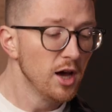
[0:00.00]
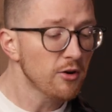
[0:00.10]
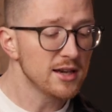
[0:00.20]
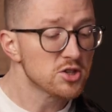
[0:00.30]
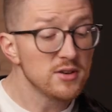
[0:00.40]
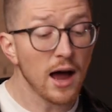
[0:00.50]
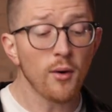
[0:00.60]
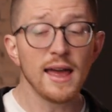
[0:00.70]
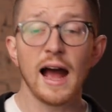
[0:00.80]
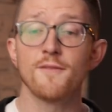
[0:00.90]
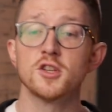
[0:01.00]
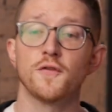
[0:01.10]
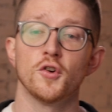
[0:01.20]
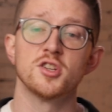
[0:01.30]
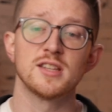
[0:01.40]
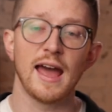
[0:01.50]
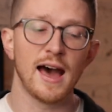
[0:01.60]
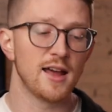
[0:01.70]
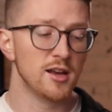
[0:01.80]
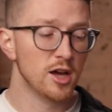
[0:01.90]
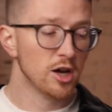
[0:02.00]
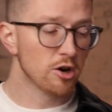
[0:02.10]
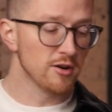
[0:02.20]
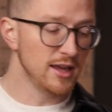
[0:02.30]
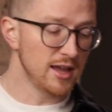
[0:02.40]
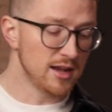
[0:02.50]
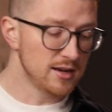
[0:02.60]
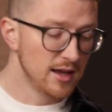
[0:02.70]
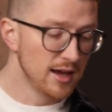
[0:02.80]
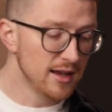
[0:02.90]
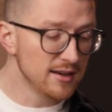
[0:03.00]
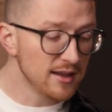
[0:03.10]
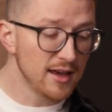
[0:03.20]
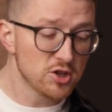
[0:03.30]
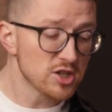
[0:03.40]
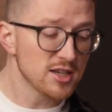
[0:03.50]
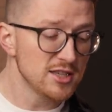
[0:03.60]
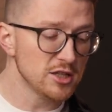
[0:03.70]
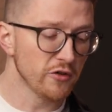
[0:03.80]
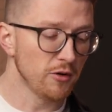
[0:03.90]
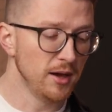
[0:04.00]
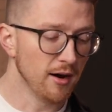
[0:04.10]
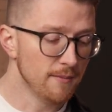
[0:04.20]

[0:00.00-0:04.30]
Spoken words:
Great, so now I have this first ad created, and it just gets easier from here.